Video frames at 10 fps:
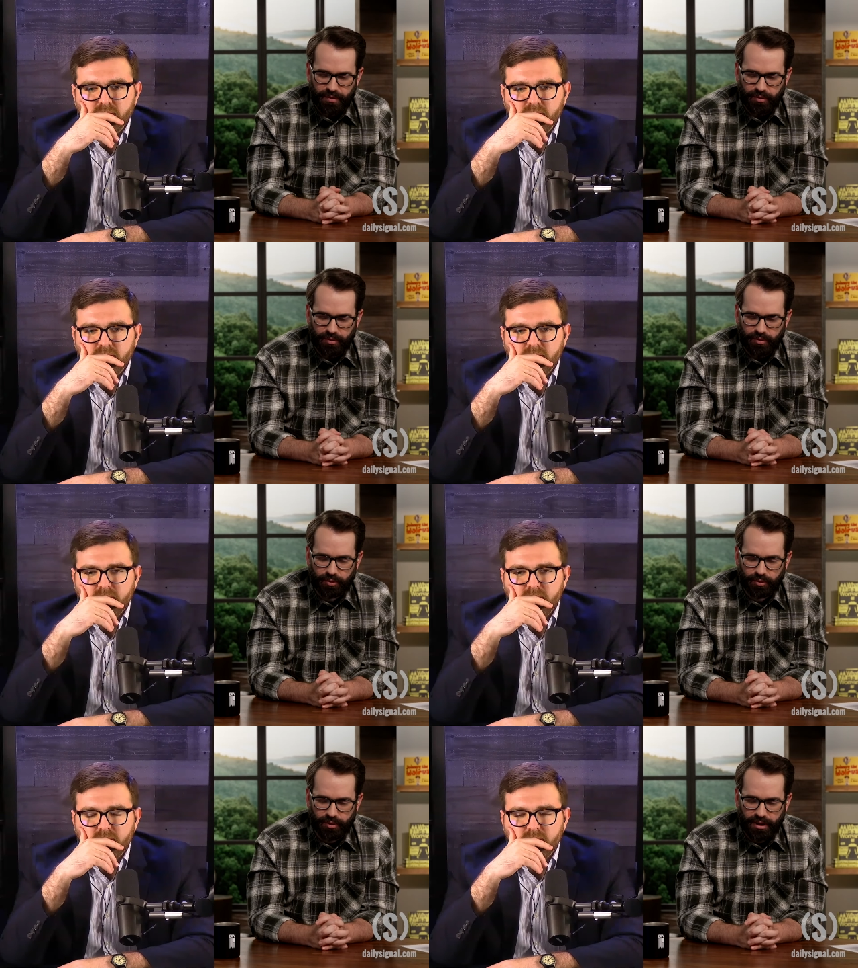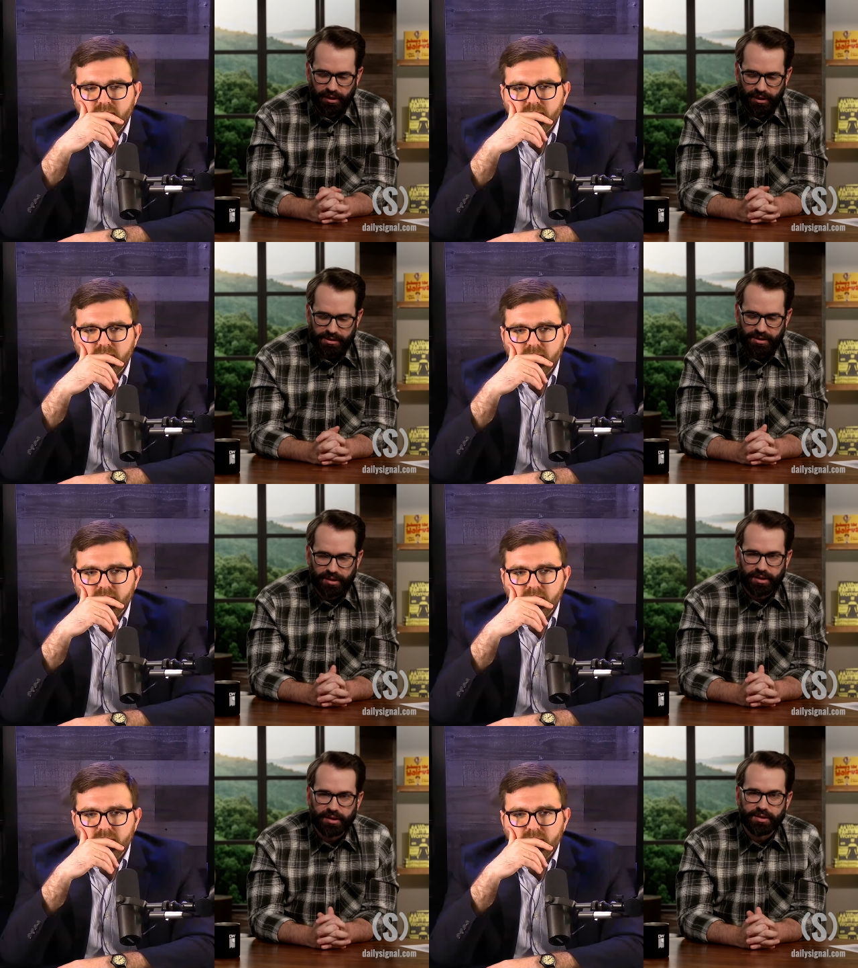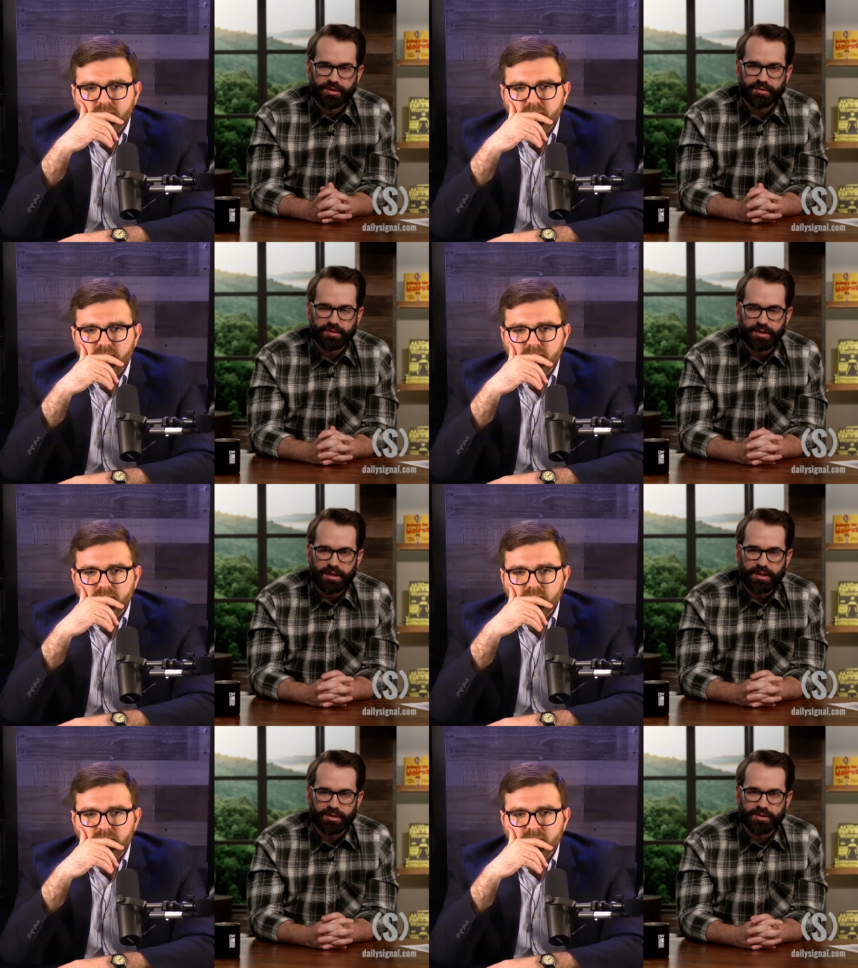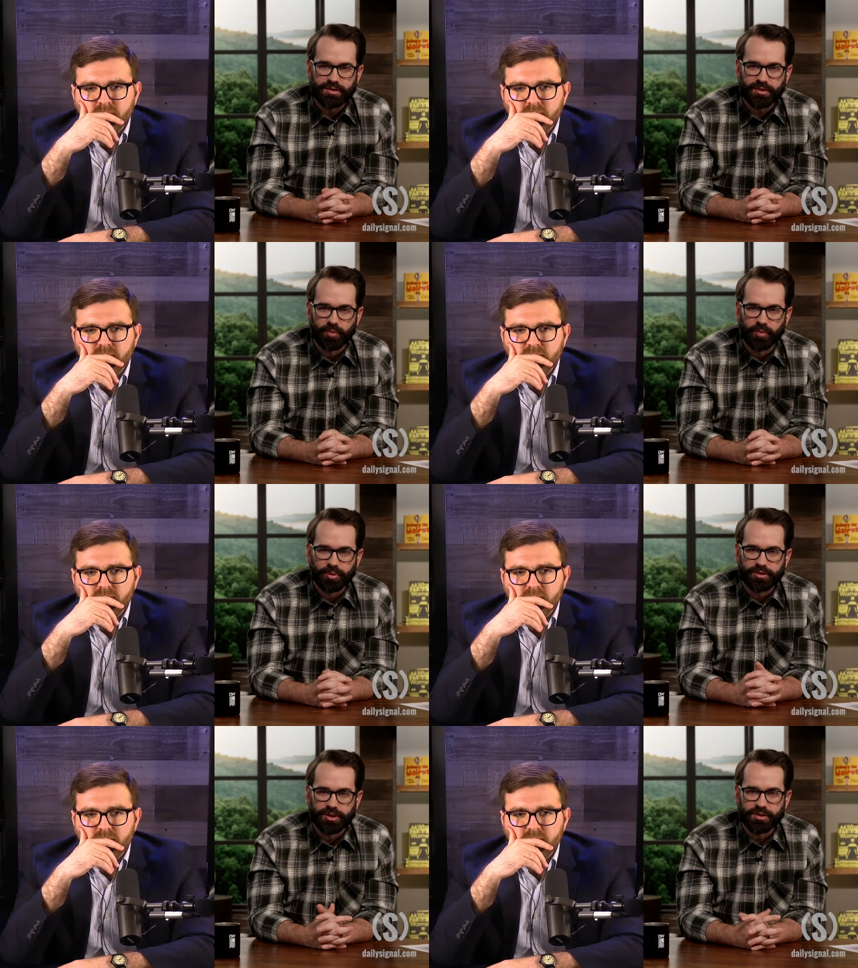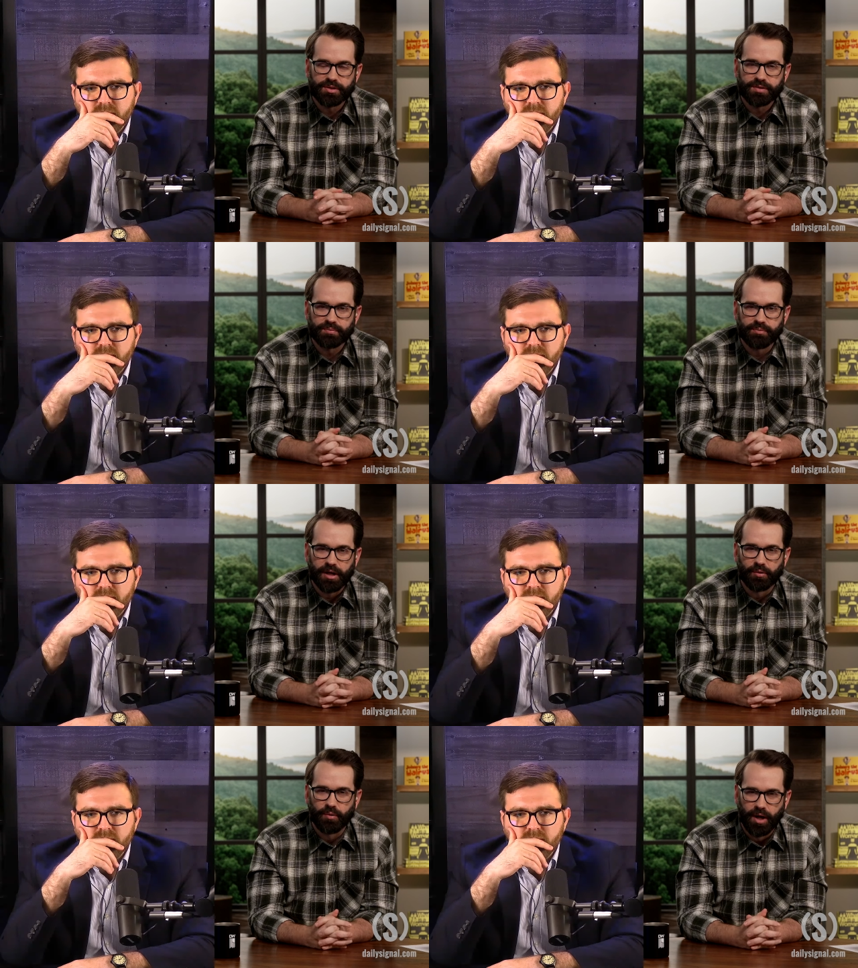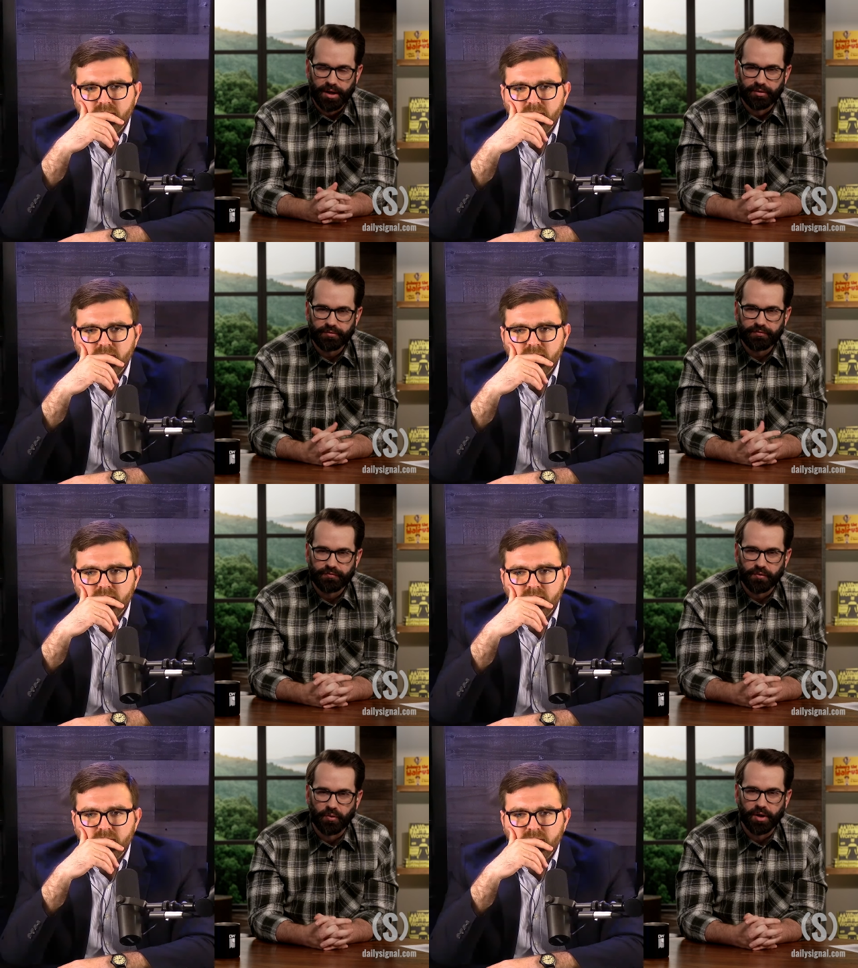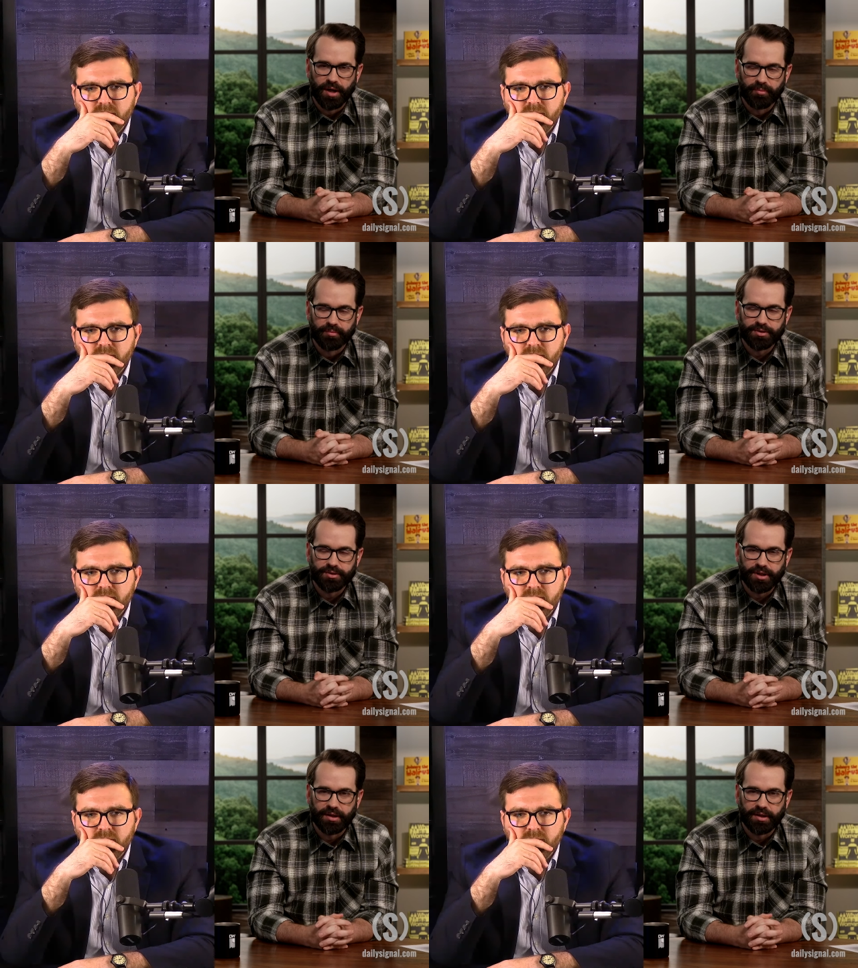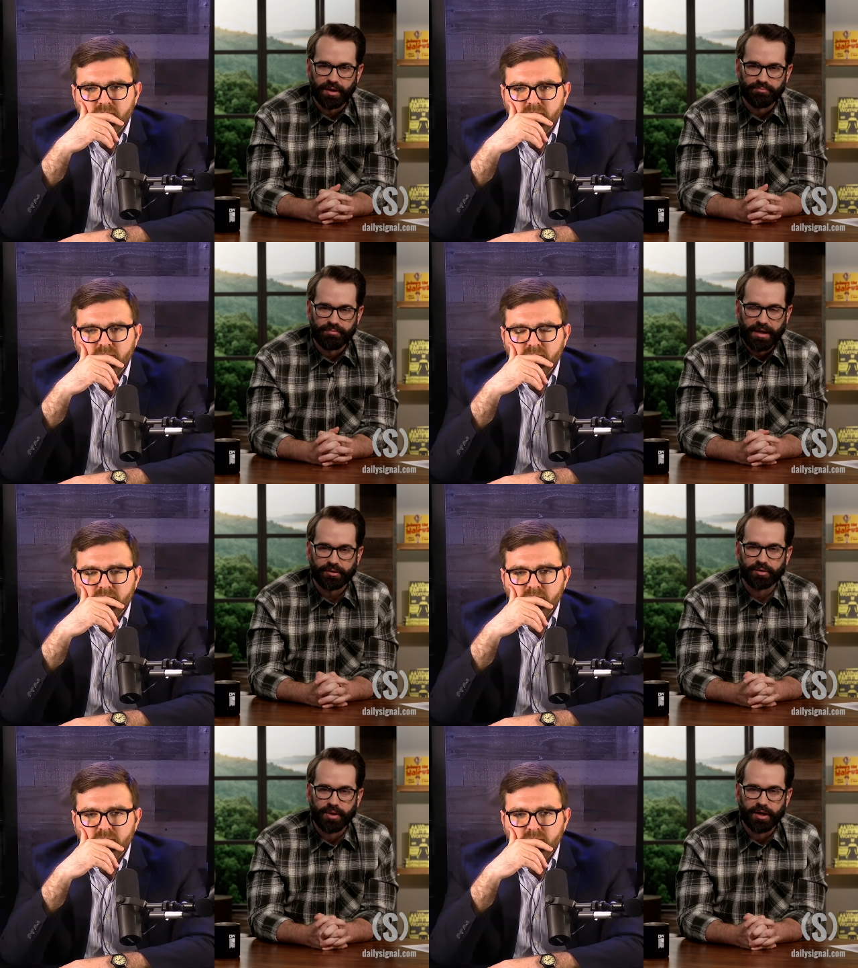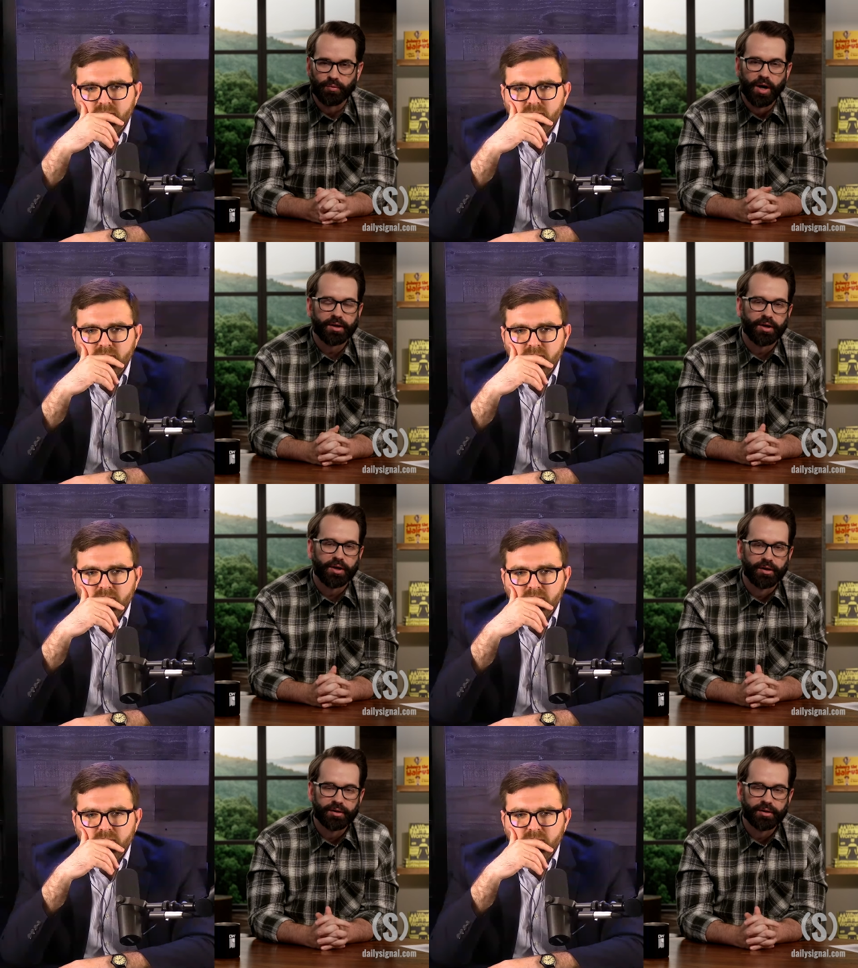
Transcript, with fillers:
Speaker 1: who enlisted his niece to go purchase marijuana for him because she had a, a medical marijuana card,